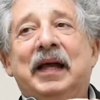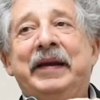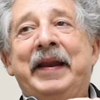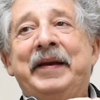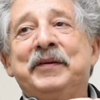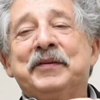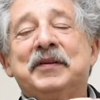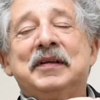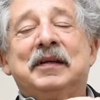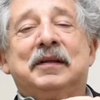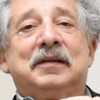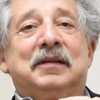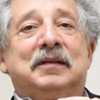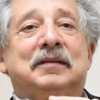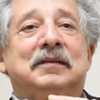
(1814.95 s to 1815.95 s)
And I don't think
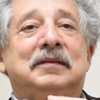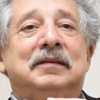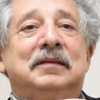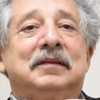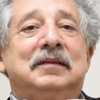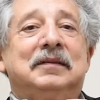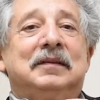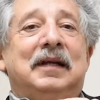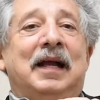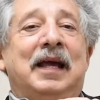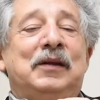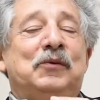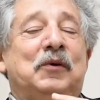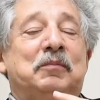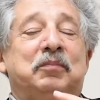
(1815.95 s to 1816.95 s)

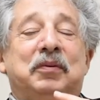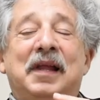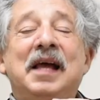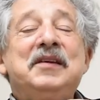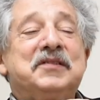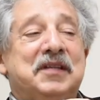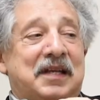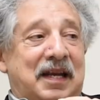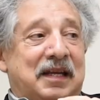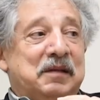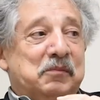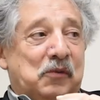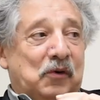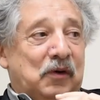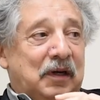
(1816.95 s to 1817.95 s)
anyone plays it
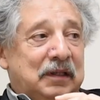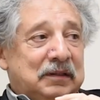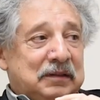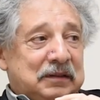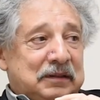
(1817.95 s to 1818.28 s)
anymore,